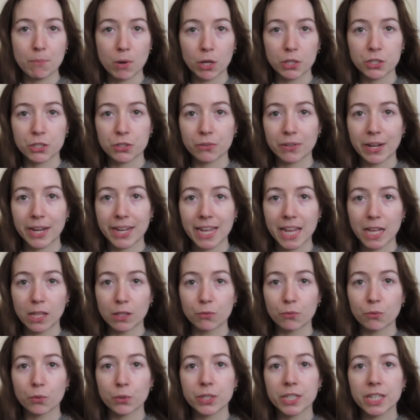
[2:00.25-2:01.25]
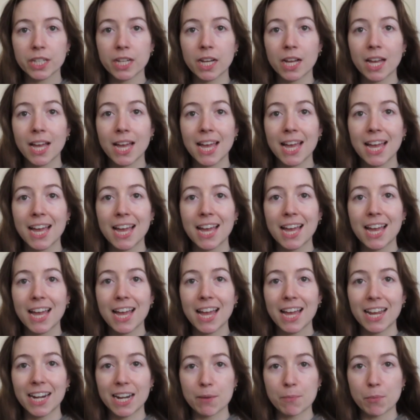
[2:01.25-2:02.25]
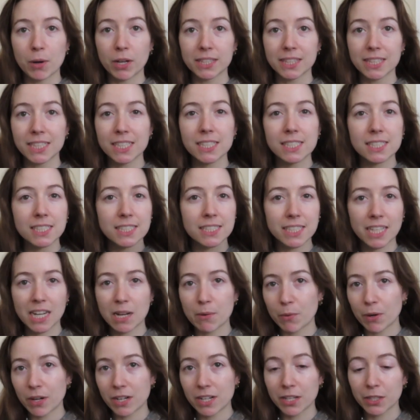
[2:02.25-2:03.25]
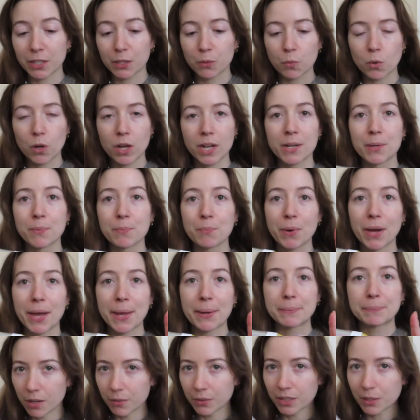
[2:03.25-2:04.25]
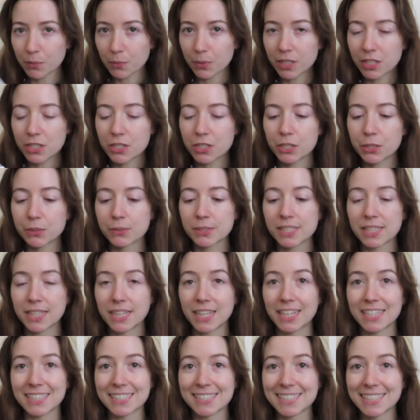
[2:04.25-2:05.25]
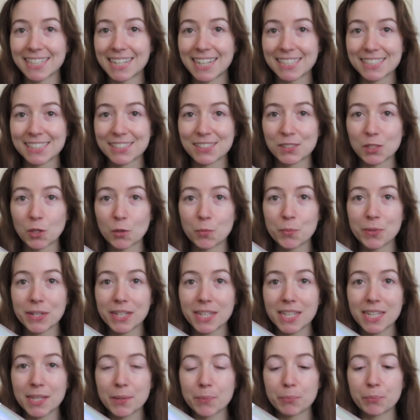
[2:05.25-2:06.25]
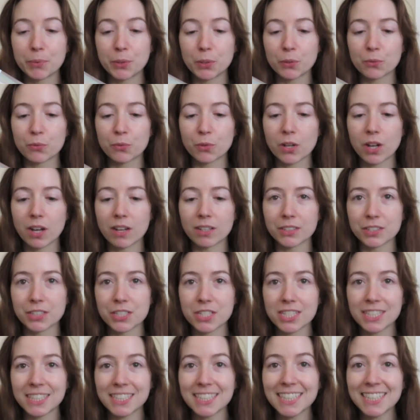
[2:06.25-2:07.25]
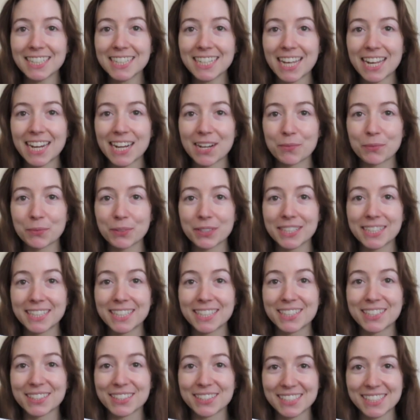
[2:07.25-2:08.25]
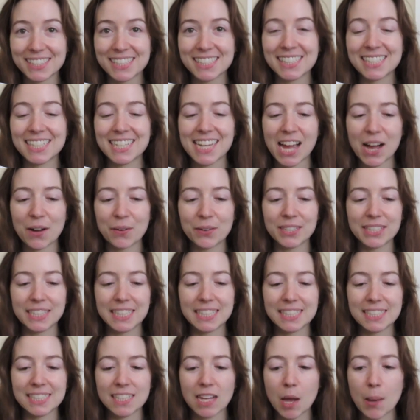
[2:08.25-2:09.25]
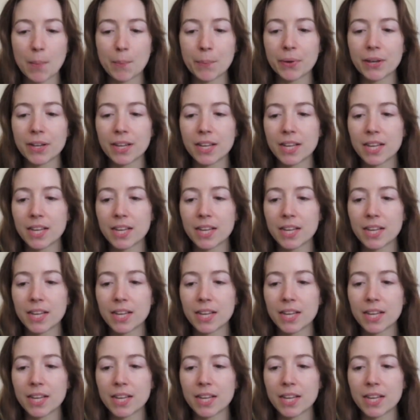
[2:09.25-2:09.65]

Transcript: Monterey, California and I bought this and I bought another one but I really wanted to use this. It has so many beautiful colors in it and I'm really eager to see how it knits up.